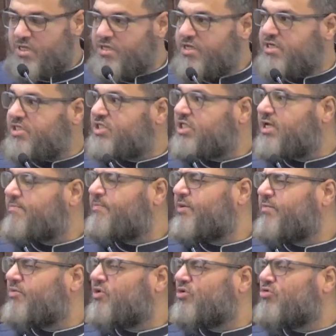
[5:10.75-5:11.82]
There is some
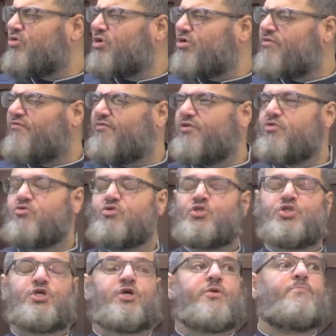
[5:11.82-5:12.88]
people who will refuse
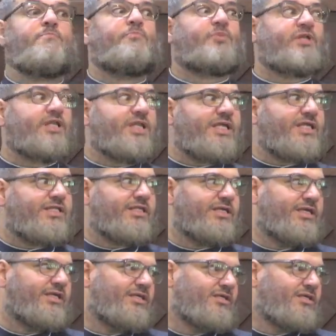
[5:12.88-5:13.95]
completely